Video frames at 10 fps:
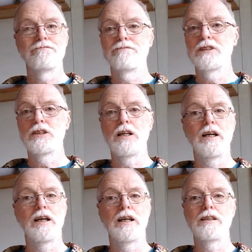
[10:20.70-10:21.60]

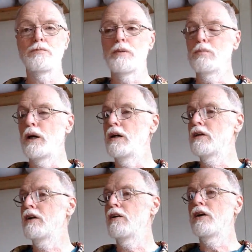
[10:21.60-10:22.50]
designs,
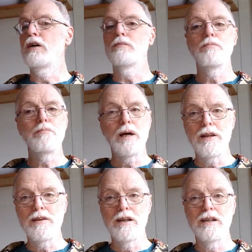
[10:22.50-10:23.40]
proprietary
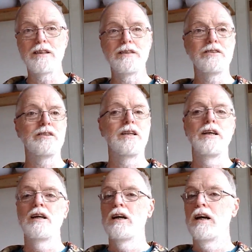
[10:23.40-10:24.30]
methods,
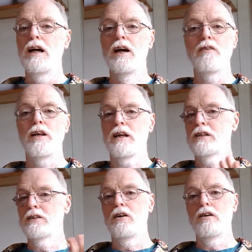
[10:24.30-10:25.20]
everything.
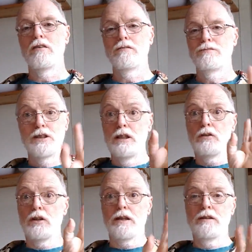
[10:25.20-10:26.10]
It's all
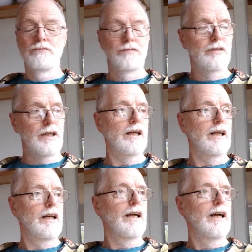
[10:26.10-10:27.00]
secret, right?
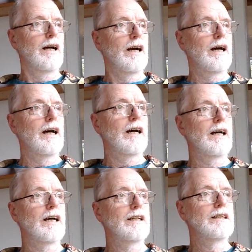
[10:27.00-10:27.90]

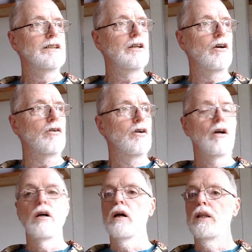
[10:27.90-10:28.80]
So
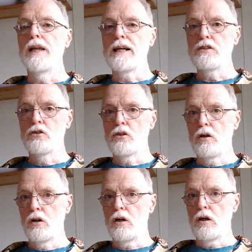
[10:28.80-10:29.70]
that's a
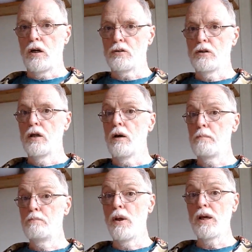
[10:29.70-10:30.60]
sunk cost. $1
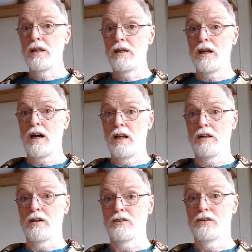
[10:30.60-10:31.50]
billion.
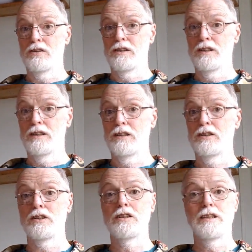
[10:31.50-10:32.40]
It
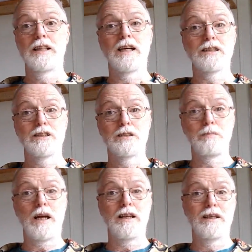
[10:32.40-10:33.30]
just gets
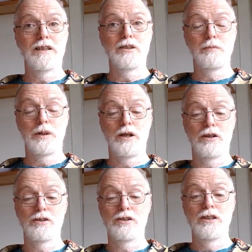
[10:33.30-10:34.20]
spent and
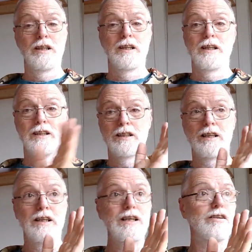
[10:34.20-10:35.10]
disappears into
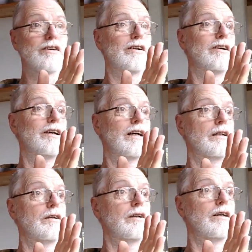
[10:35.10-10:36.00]
the ether
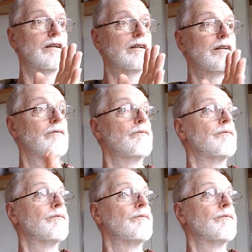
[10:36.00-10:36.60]
until